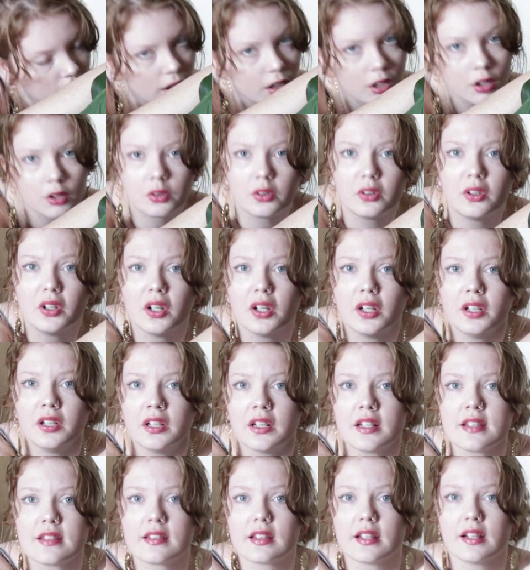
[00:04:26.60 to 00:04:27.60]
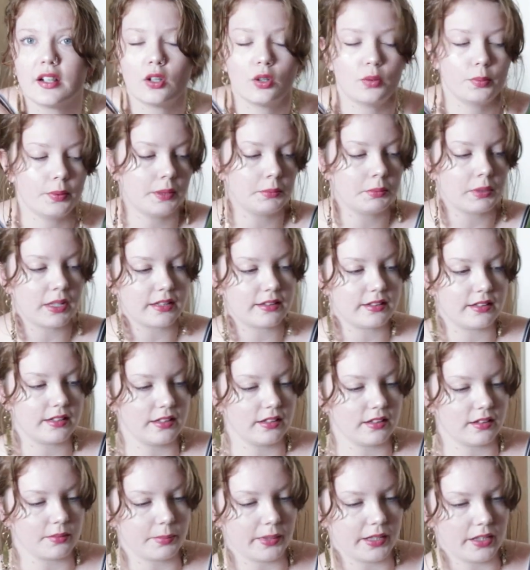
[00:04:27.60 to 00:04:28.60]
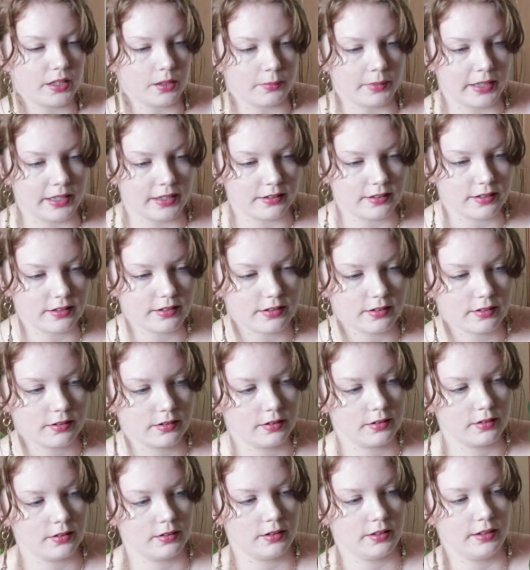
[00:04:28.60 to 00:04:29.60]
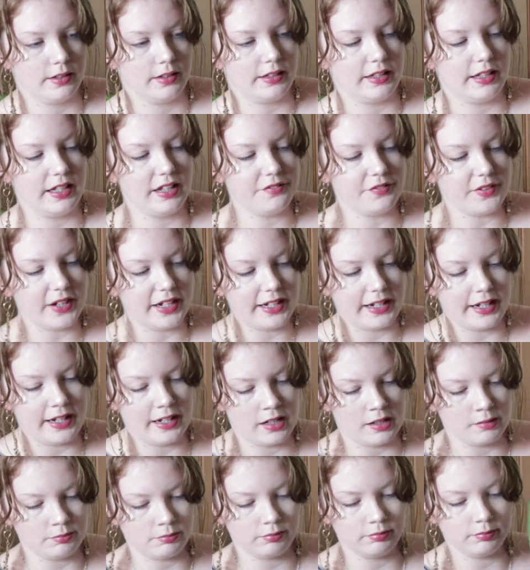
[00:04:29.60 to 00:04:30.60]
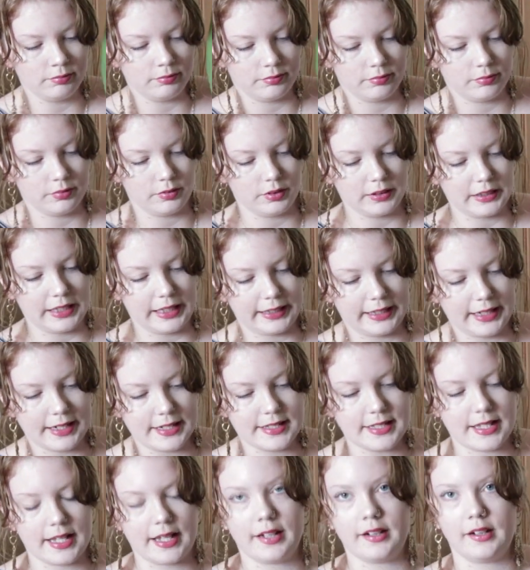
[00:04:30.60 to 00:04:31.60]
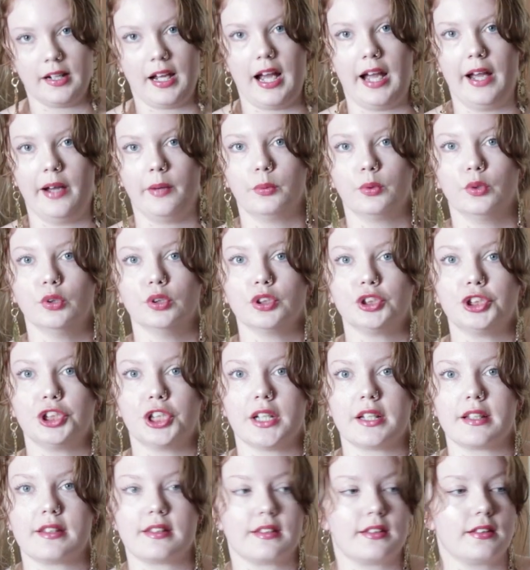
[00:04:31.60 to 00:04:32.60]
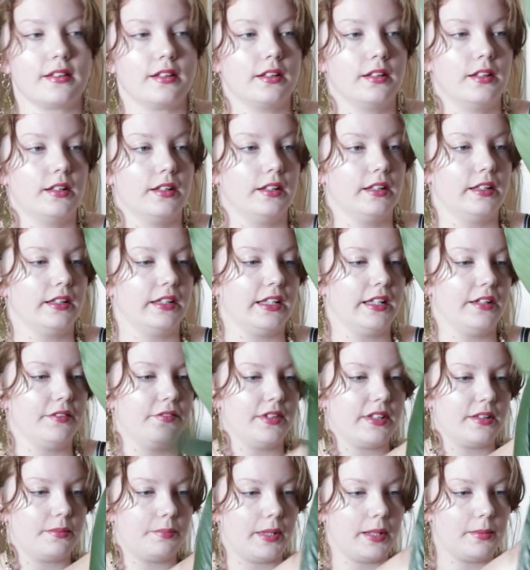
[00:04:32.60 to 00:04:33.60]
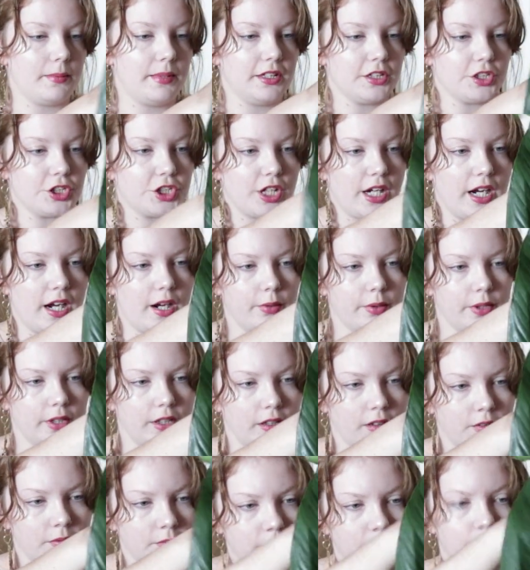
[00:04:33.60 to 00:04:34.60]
Oh goodness, I hope I'm not seeing spider mites. If I am, like I said, I will just give this baby a shower.